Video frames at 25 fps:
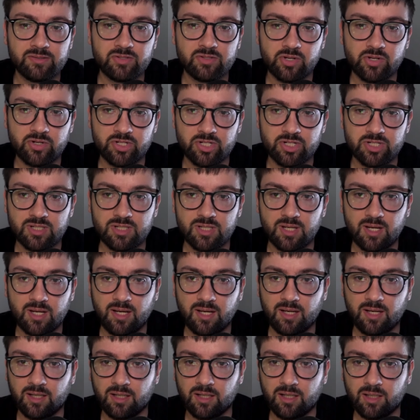so just
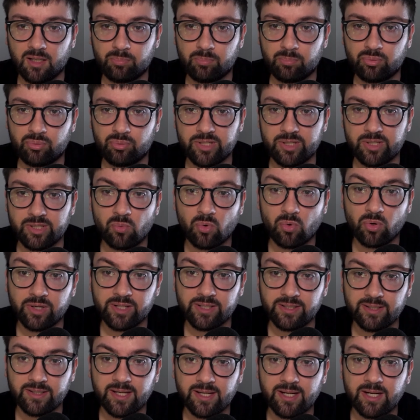a
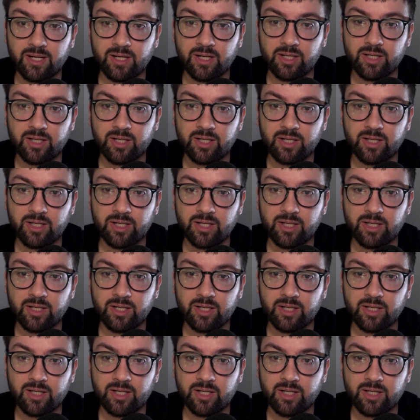pre-warning there.